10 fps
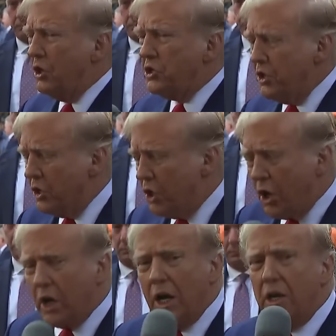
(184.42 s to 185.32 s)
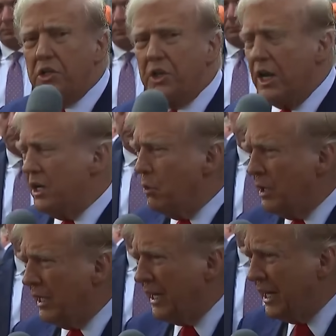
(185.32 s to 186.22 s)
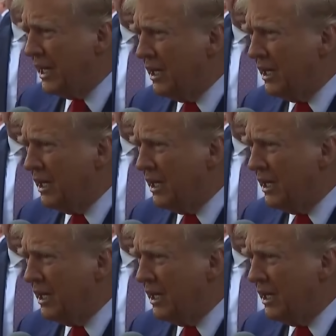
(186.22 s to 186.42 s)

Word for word: house in New York, I understand, and we're leading